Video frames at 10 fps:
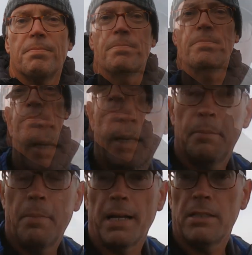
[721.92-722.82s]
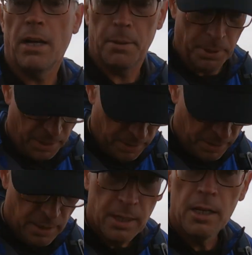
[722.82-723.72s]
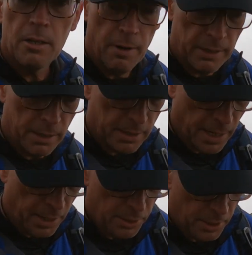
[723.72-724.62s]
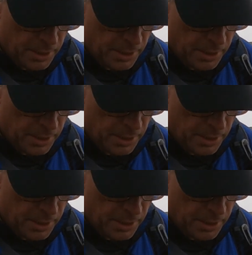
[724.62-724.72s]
Okay, packed up, ready to go.